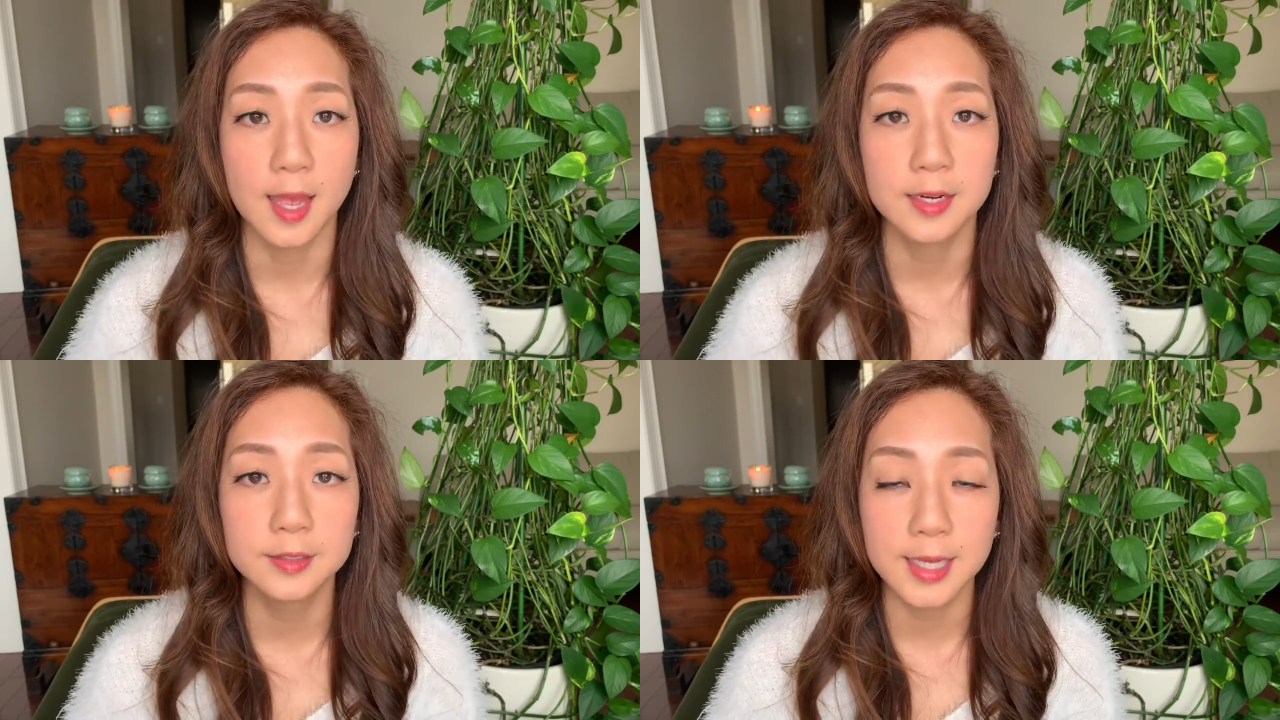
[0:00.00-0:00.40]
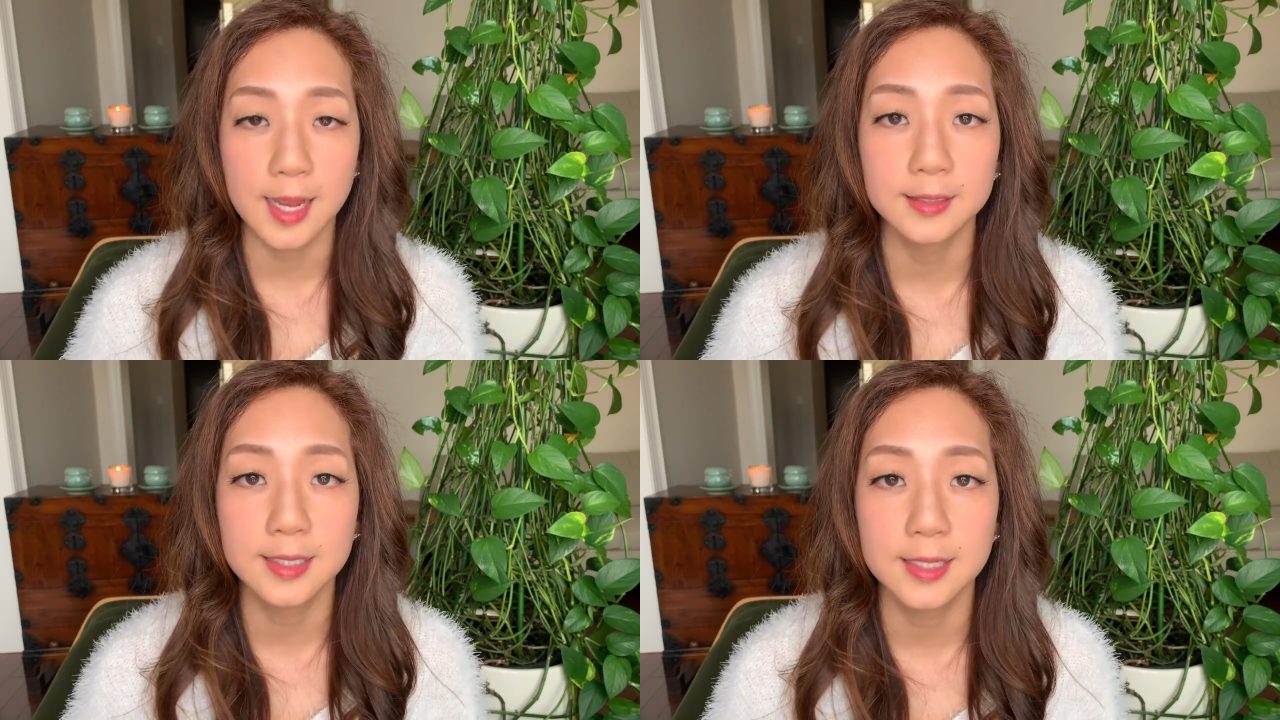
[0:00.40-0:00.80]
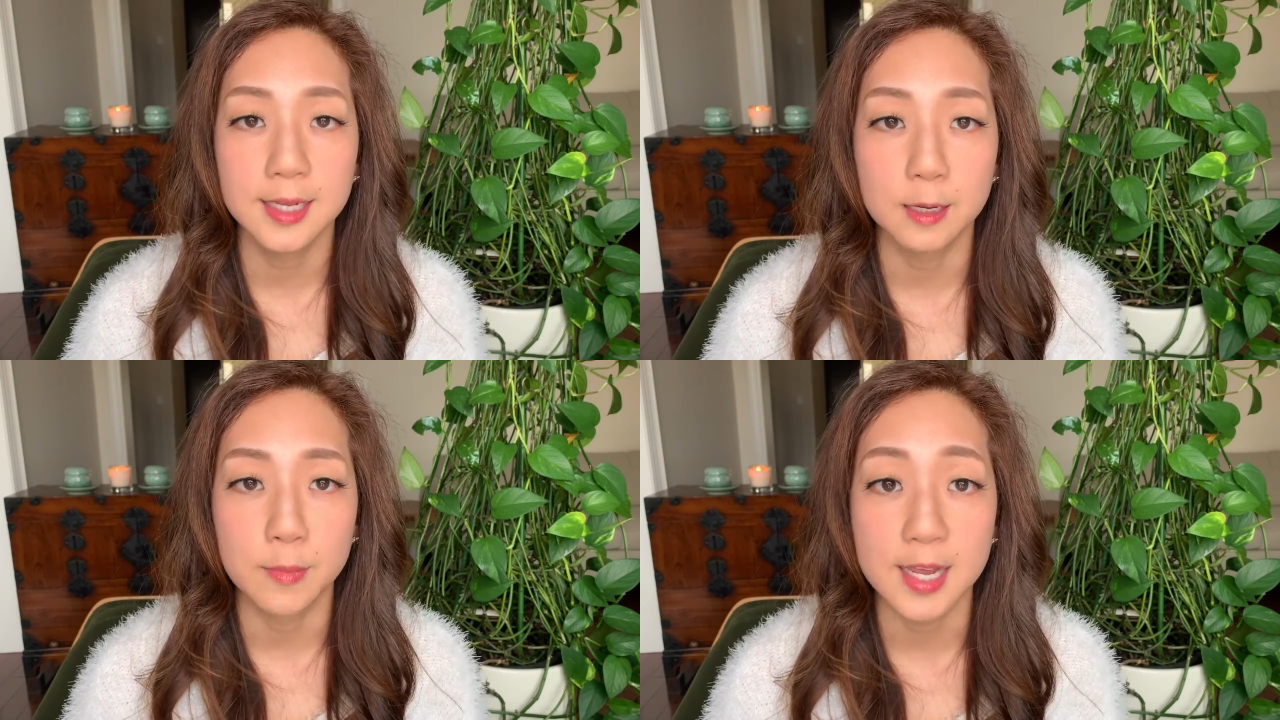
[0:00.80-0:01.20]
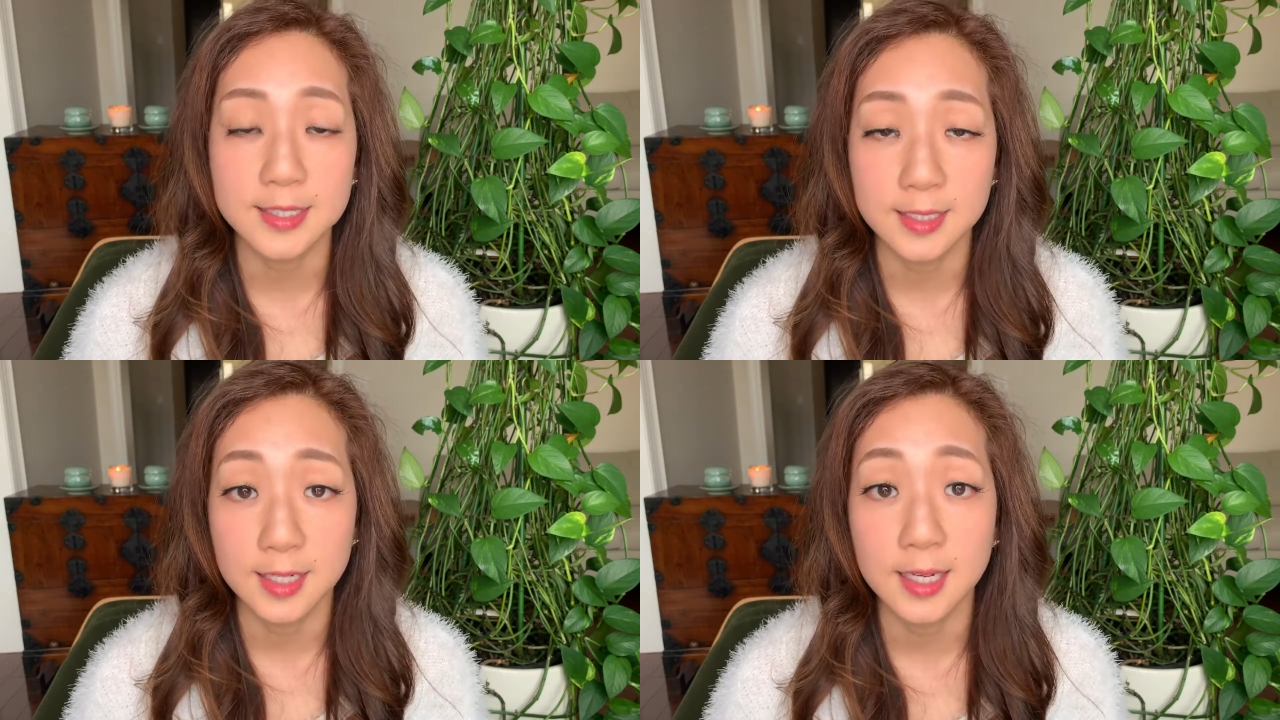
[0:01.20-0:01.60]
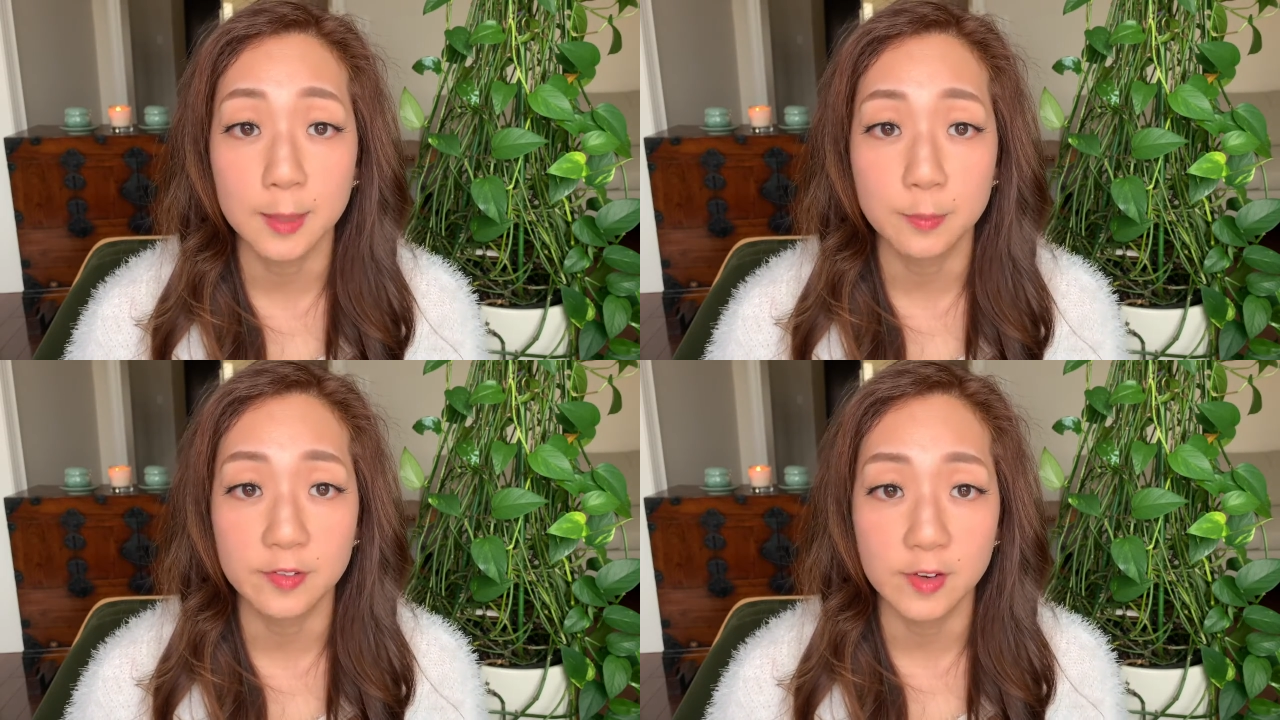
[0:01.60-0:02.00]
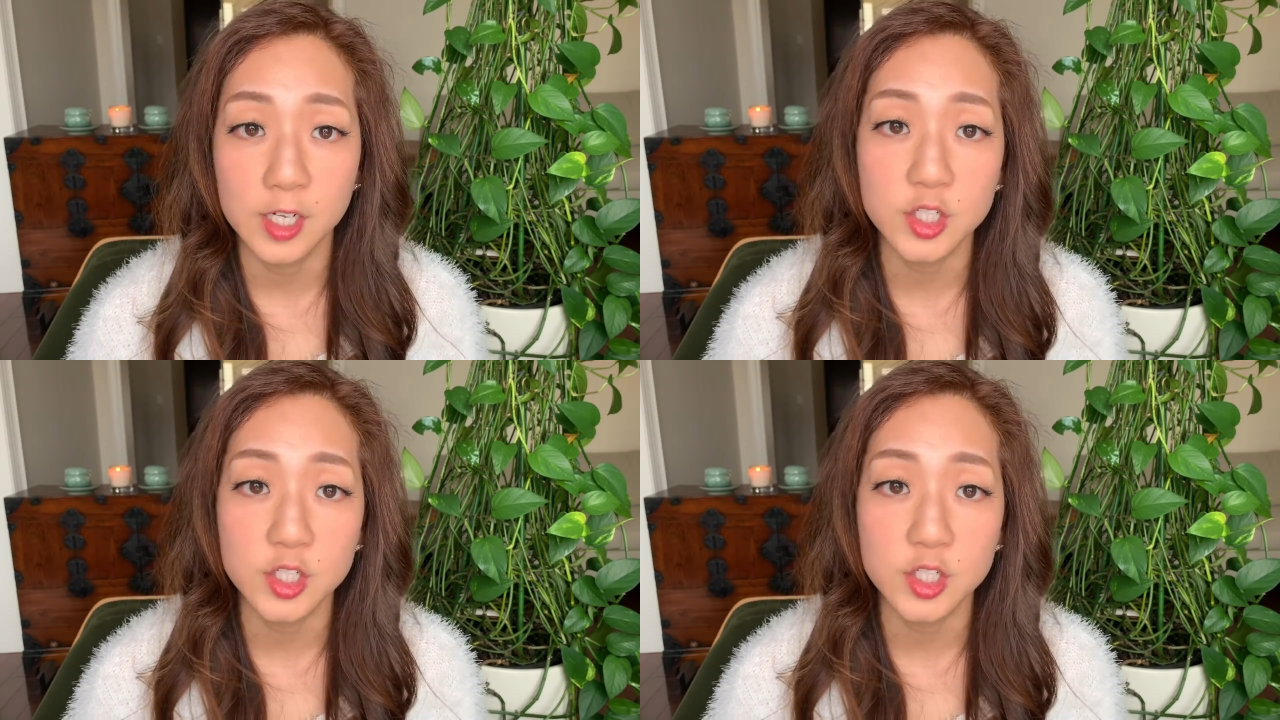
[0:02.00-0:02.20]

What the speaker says: Adult acne and maskne can be very